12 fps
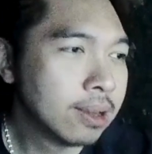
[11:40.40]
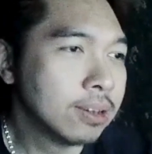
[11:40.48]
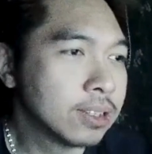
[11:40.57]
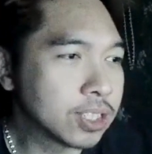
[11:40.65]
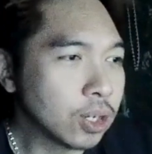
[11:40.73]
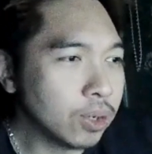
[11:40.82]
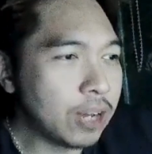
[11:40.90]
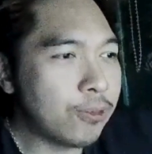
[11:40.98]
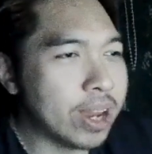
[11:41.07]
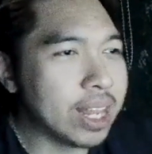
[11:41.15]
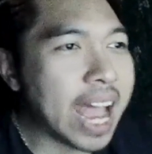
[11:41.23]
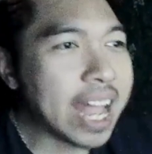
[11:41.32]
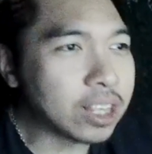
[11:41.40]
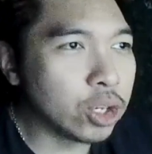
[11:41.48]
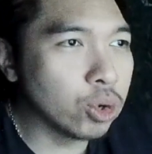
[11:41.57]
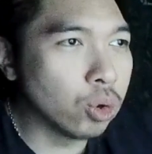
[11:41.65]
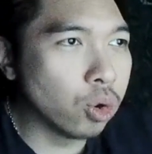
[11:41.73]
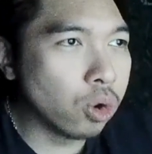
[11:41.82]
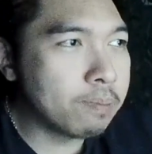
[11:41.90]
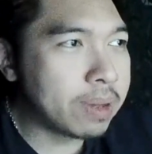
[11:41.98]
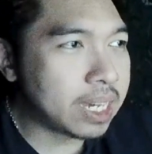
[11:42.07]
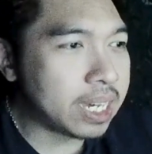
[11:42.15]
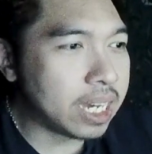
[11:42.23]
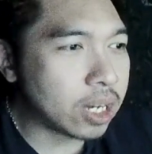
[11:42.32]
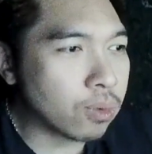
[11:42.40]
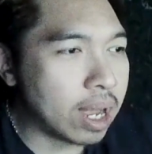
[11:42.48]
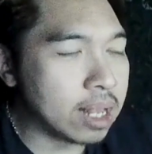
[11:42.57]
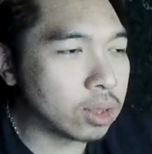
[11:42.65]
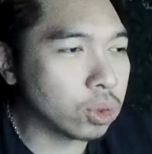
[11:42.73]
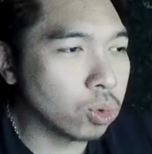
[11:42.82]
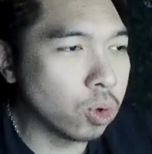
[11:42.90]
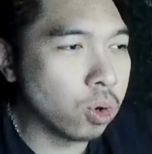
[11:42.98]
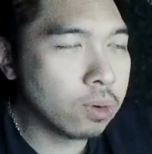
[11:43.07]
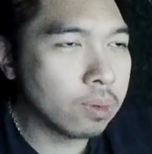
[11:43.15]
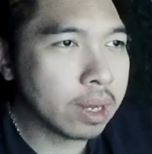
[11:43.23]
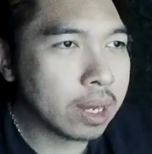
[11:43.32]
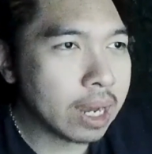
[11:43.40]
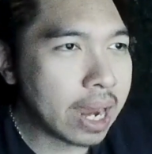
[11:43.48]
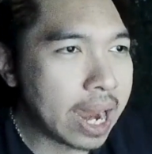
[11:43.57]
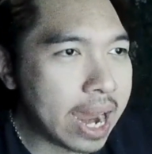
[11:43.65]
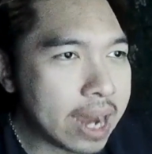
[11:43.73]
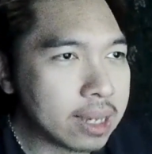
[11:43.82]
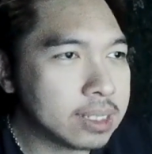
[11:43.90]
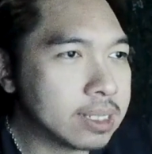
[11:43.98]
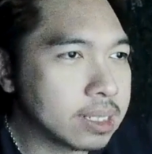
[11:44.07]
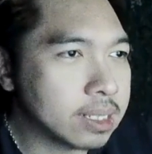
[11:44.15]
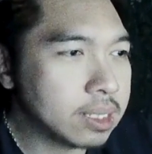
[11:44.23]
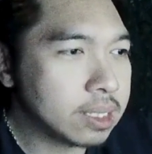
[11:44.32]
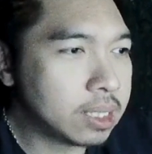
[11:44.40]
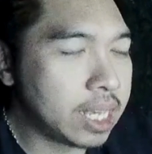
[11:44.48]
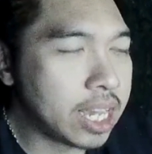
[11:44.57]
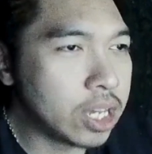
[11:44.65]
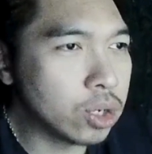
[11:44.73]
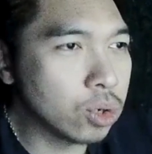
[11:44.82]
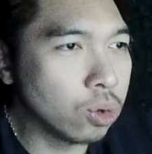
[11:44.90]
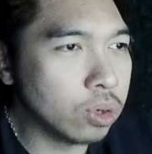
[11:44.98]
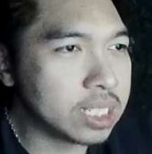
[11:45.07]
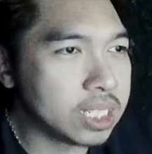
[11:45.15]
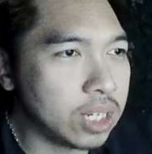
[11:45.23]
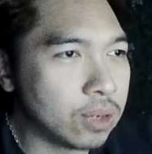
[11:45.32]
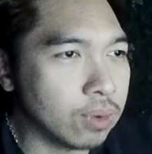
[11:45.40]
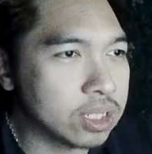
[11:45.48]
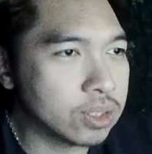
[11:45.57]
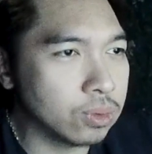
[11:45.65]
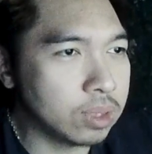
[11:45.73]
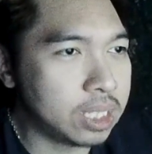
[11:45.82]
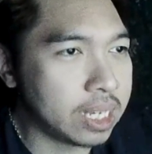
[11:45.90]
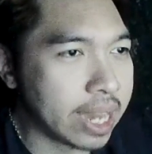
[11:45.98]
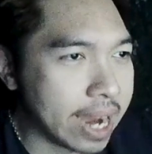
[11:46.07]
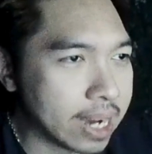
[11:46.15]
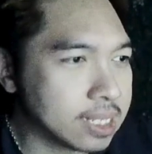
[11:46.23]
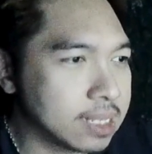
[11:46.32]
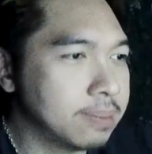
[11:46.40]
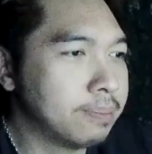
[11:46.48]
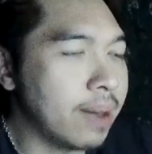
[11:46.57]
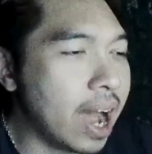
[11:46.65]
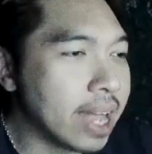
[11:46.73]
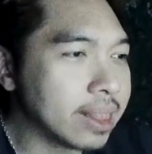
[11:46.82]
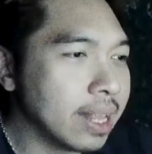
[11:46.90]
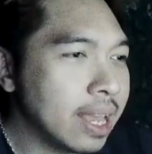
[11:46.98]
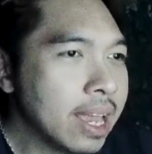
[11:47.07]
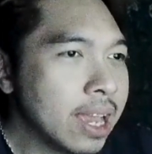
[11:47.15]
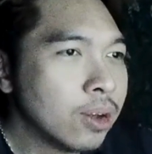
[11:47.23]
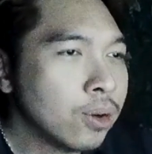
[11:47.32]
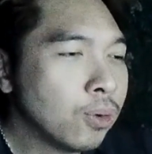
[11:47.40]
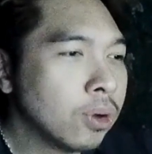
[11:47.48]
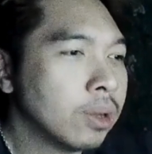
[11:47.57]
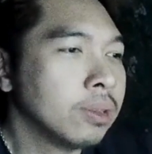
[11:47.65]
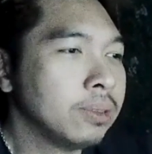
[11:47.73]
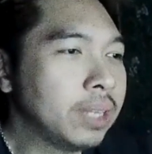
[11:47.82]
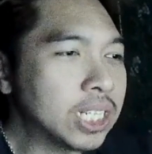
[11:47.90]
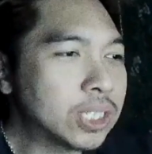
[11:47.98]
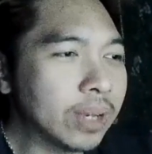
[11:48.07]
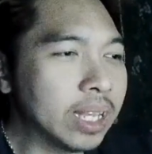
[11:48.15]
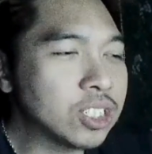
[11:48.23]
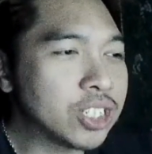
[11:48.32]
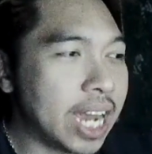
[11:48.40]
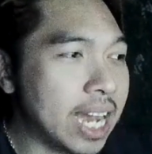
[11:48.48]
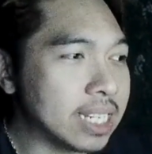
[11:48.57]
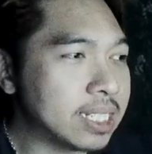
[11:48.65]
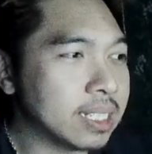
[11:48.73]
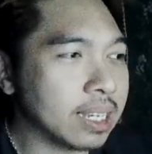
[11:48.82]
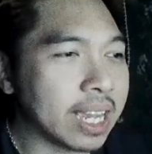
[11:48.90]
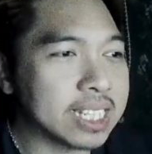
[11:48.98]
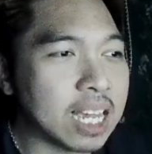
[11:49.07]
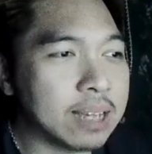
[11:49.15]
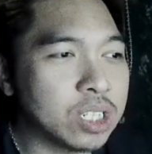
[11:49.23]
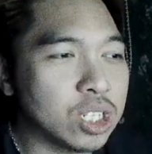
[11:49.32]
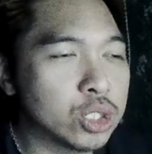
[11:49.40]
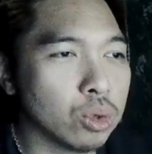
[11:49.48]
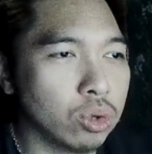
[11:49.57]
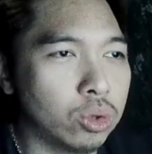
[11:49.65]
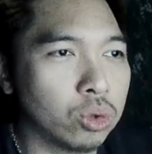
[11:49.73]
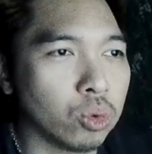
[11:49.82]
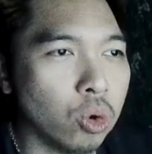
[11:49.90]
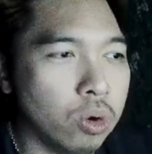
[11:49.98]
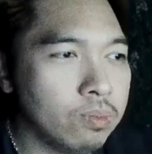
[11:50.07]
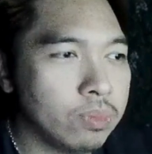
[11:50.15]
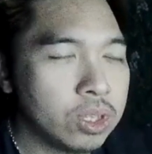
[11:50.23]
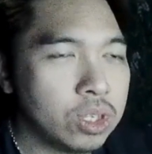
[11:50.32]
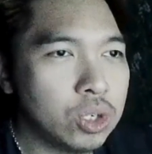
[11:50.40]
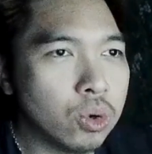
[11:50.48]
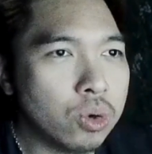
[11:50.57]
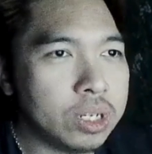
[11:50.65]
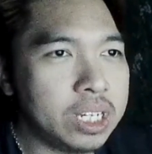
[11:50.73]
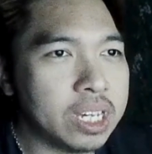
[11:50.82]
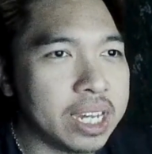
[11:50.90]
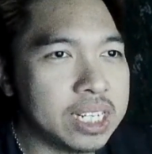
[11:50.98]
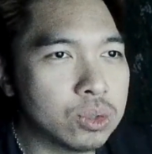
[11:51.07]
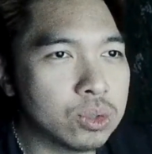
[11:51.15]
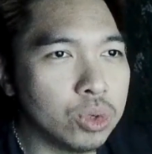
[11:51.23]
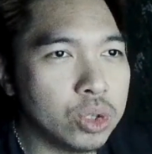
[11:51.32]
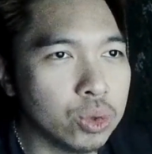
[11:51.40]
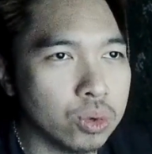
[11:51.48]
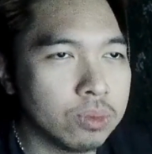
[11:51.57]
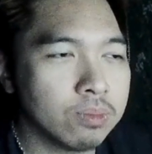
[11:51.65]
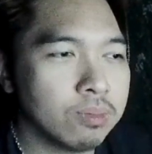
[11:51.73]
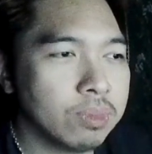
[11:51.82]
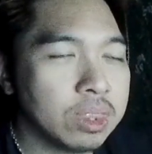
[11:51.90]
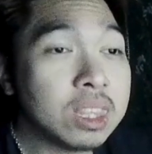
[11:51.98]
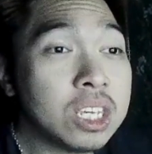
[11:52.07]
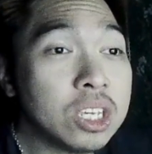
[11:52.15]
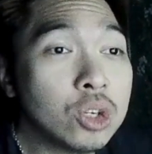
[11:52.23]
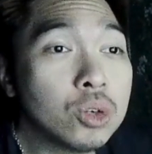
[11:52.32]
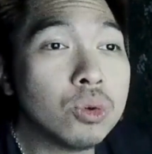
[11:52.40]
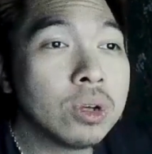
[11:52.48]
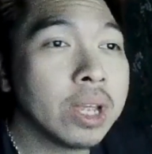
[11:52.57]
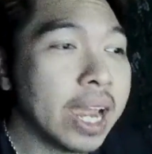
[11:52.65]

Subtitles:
So if we let u be equal to x, du is equals to dx. But this will just resubstitute to u e raised to u, du.